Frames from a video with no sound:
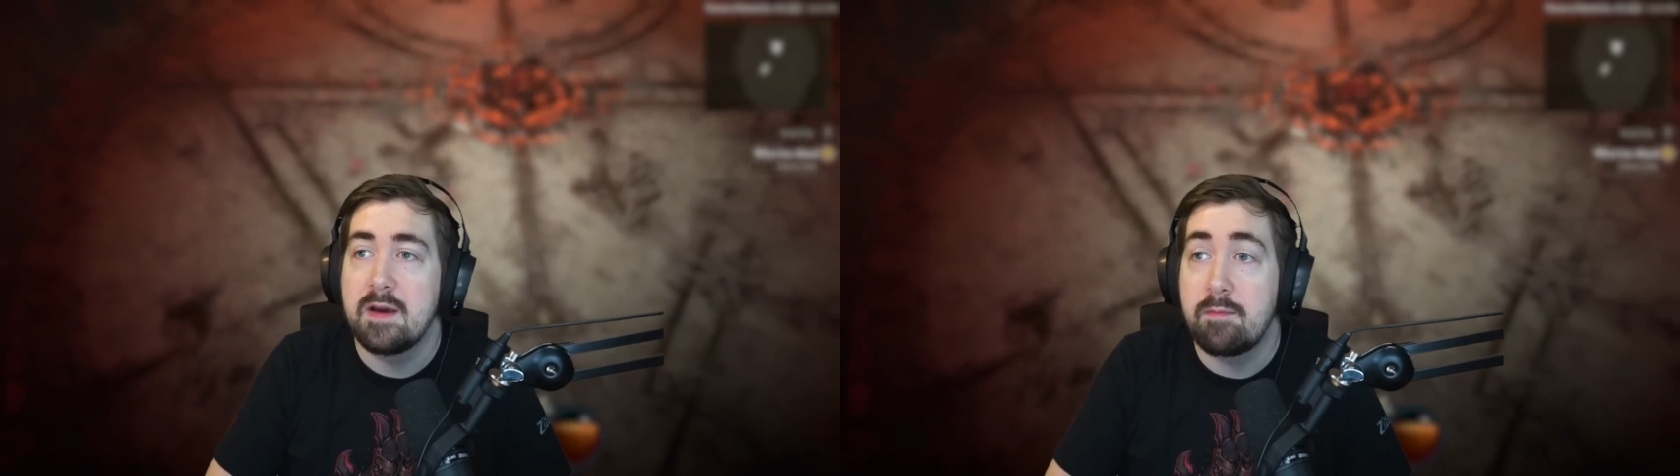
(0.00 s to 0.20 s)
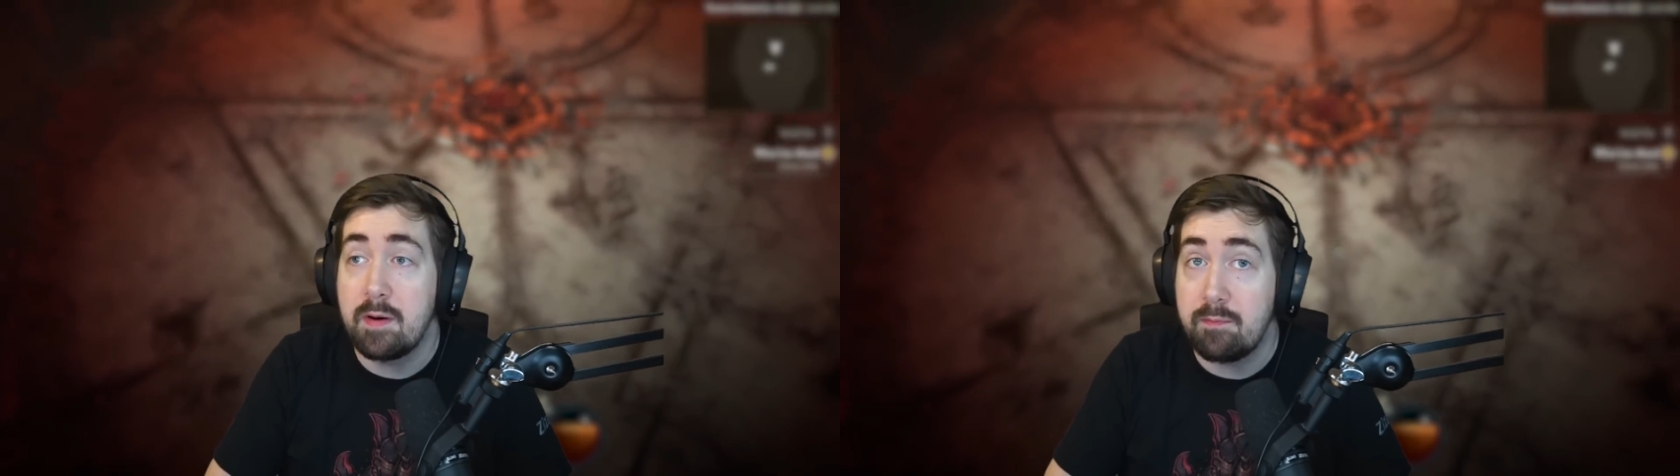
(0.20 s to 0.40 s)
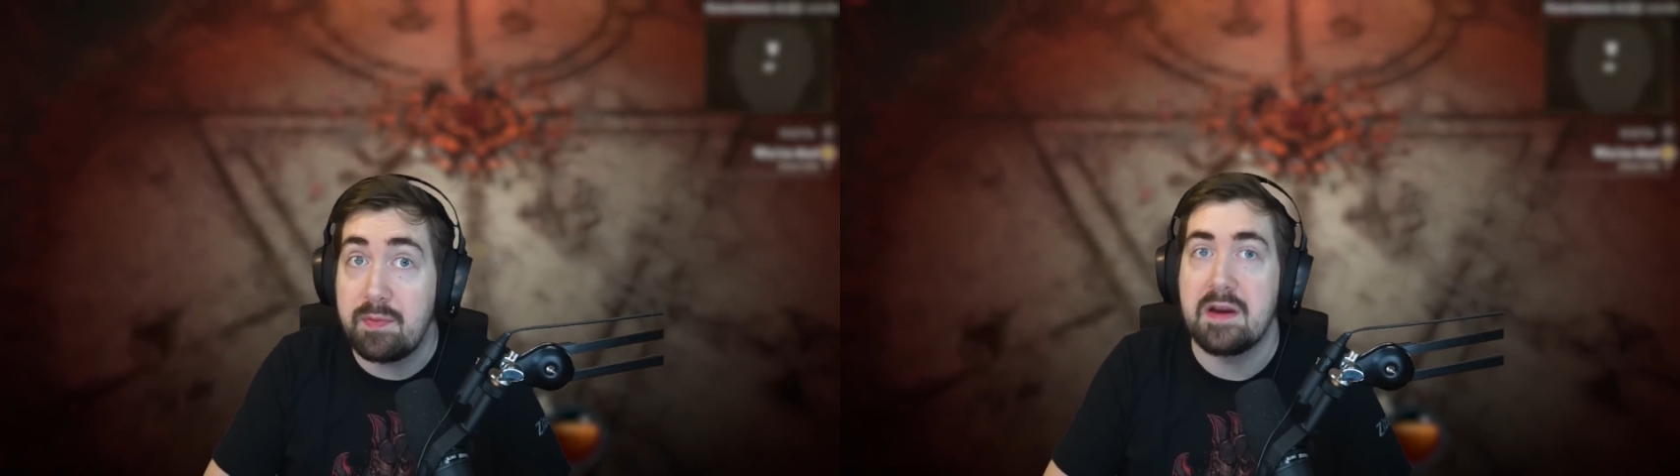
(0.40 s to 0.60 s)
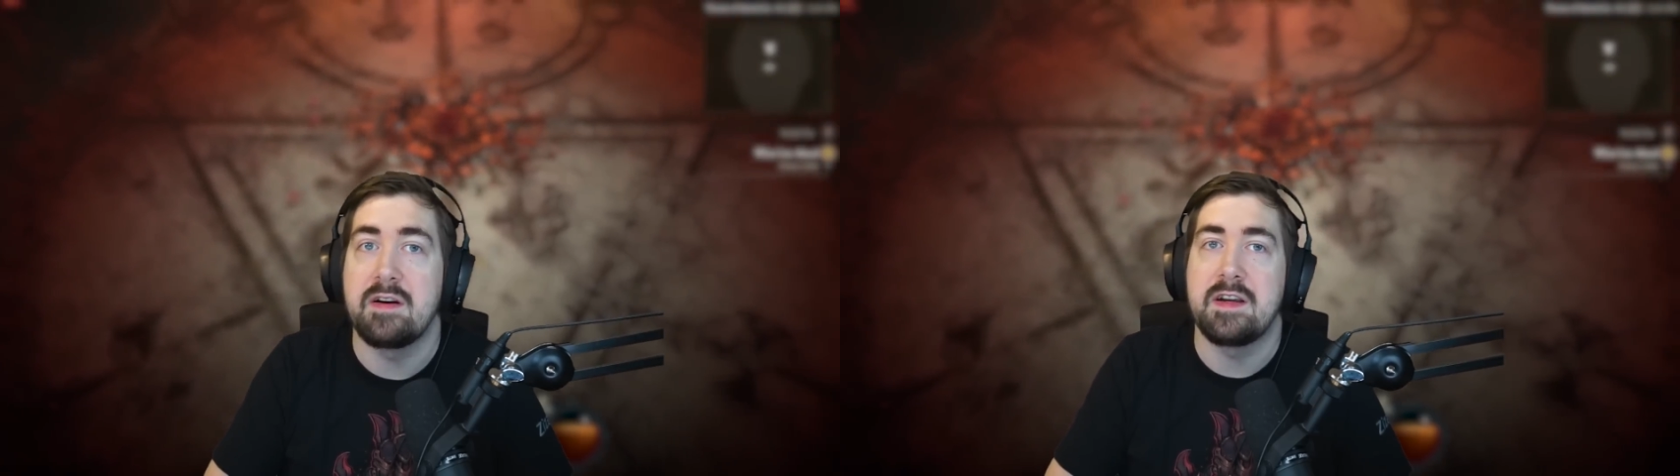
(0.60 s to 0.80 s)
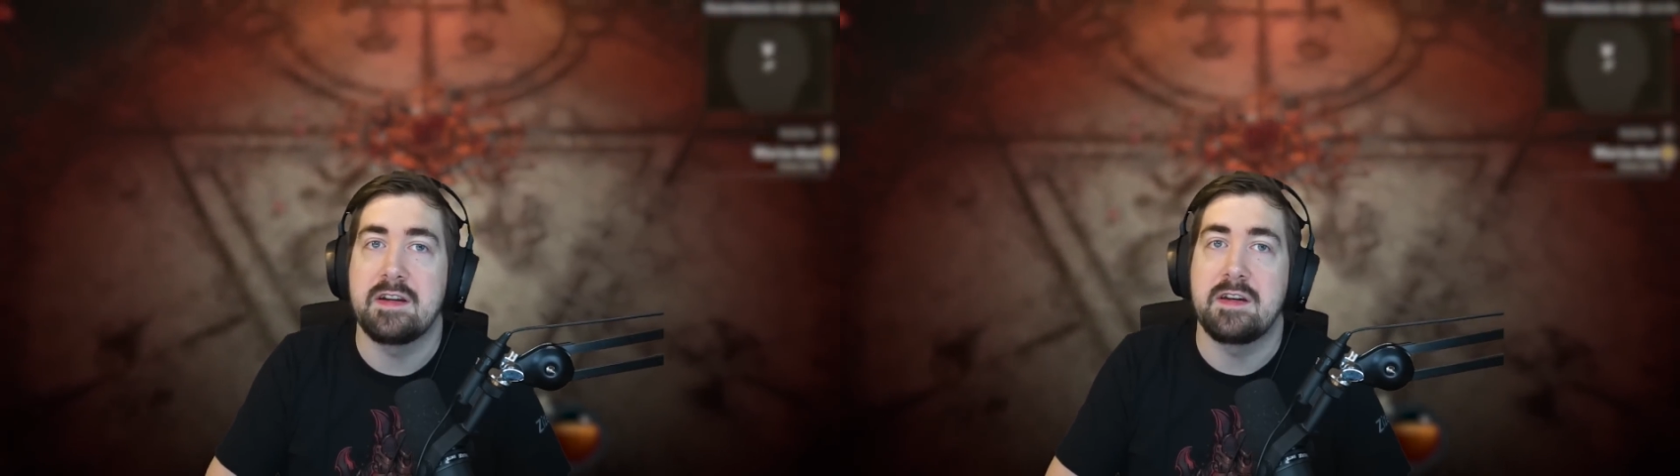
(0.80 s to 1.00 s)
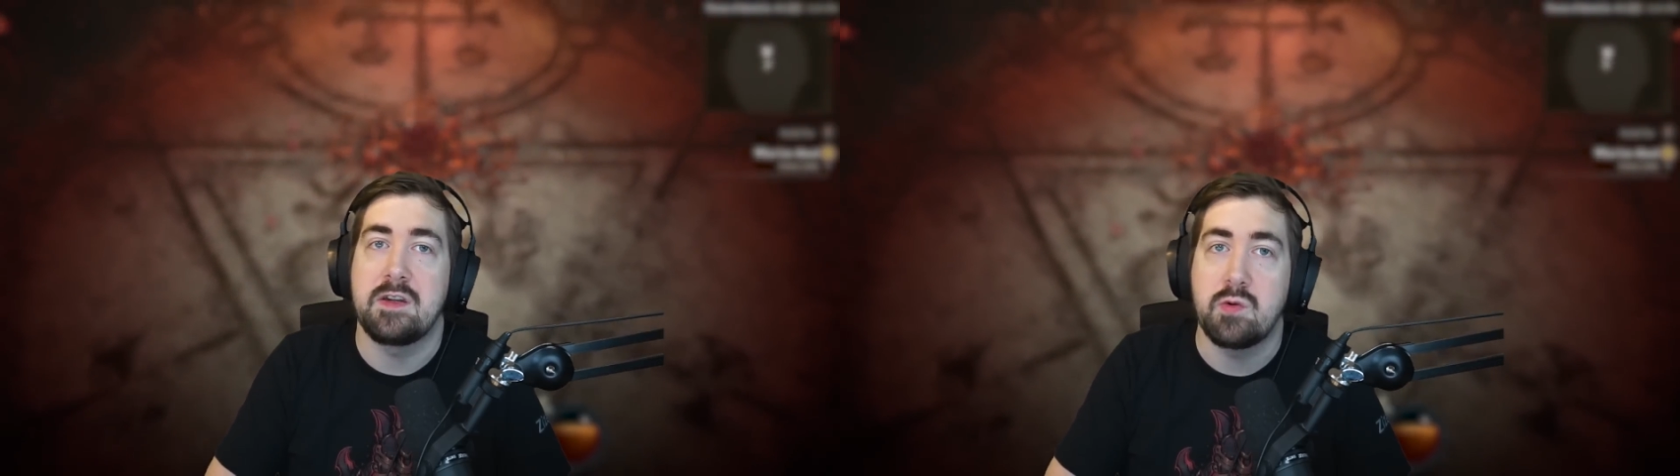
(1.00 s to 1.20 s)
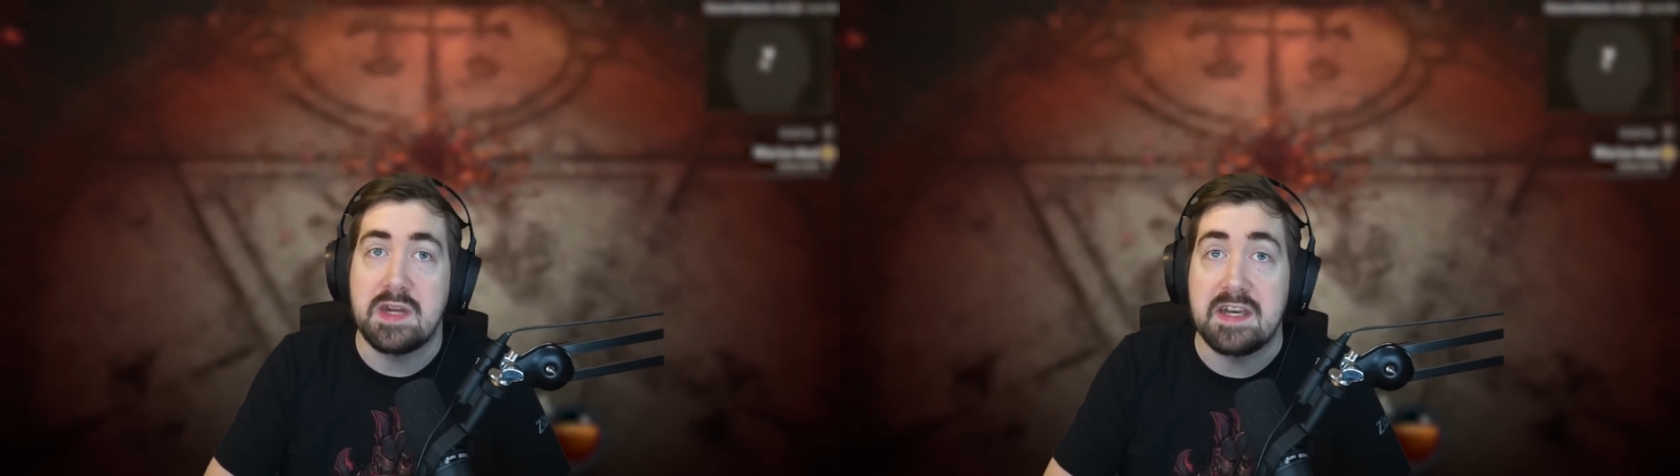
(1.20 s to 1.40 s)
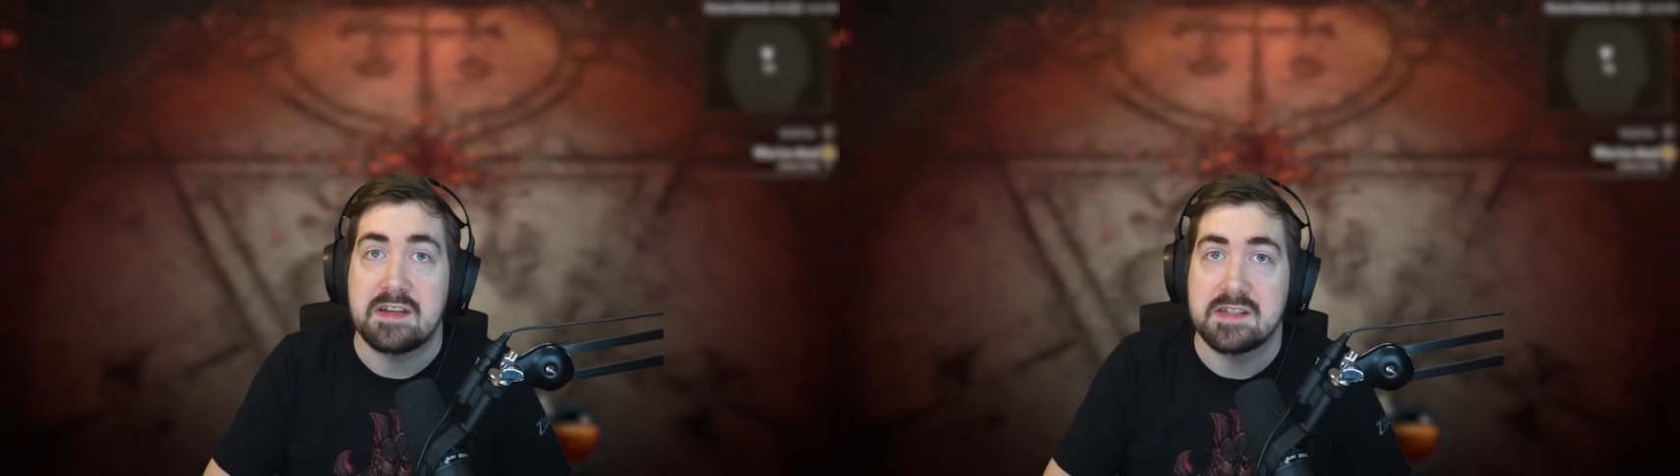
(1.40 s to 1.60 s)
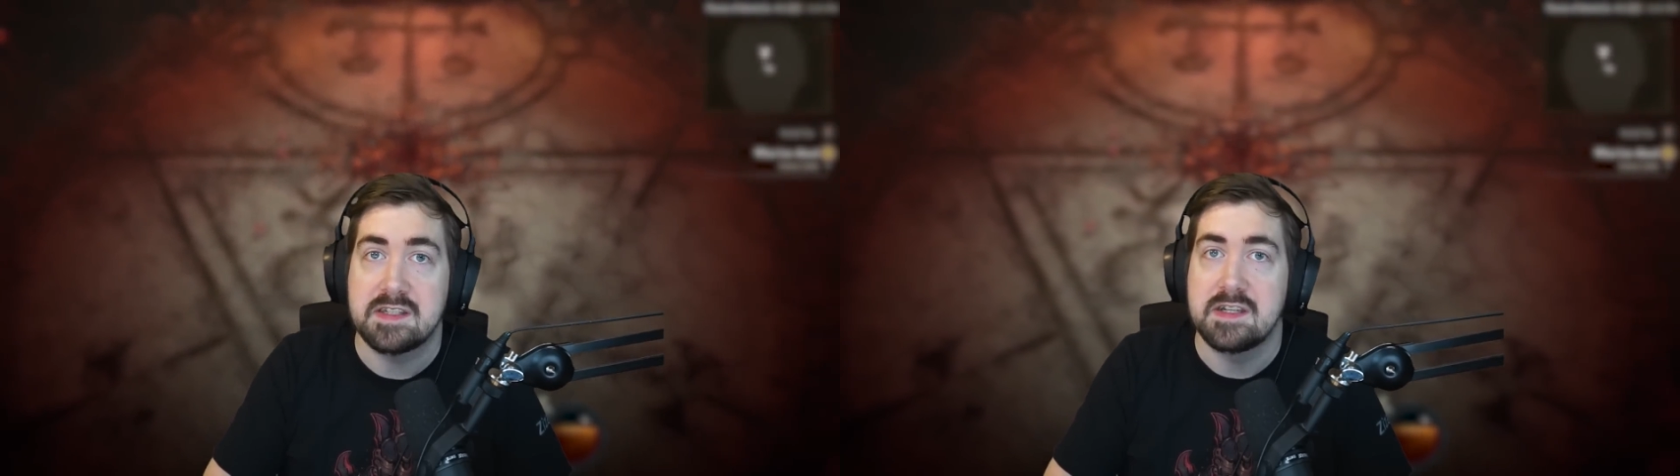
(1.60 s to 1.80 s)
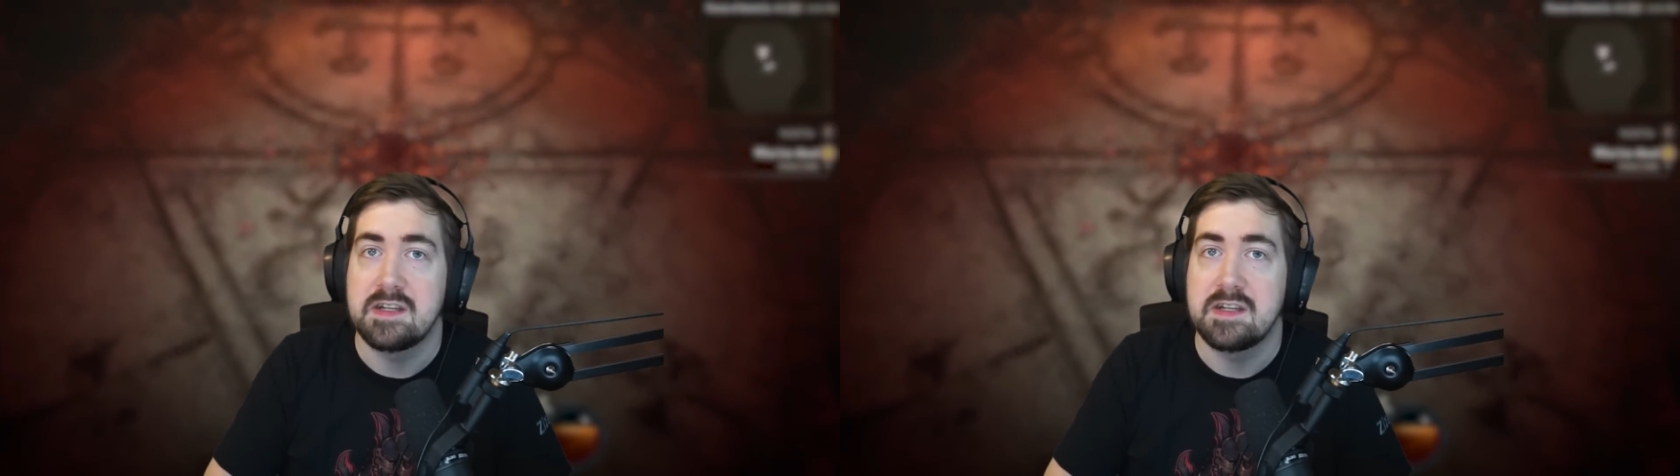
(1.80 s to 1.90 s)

Barbarian uniques